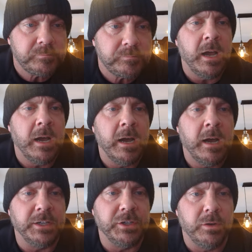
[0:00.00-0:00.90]

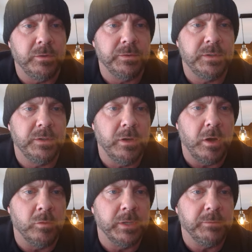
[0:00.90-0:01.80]
I chose
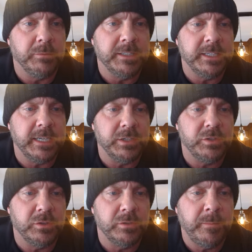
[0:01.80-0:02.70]
only
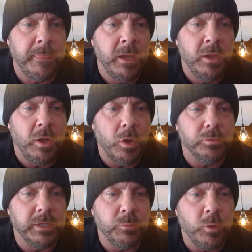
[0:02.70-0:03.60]
residential,
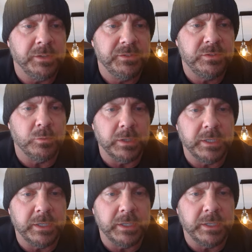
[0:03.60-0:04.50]
only one
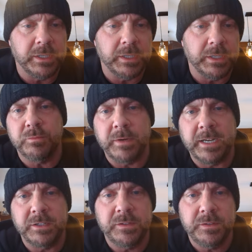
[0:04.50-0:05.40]
stories, in other words,
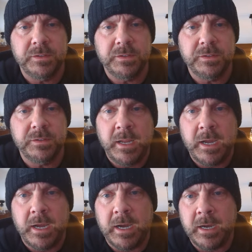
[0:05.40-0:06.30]
ranches.
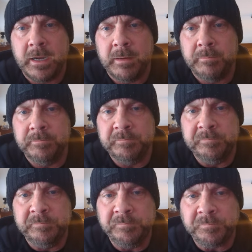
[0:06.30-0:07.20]
Um,
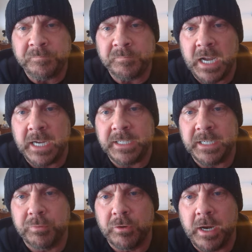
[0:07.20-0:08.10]
I
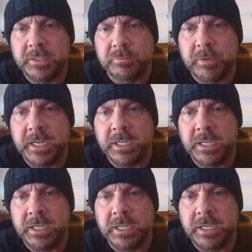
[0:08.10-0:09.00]
did price range
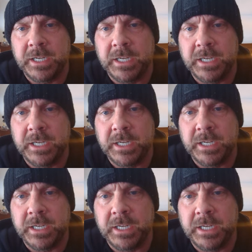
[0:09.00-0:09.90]
from 150
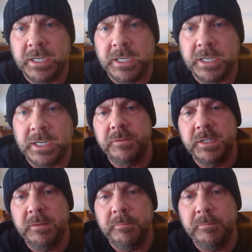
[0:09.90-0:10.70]
to 250,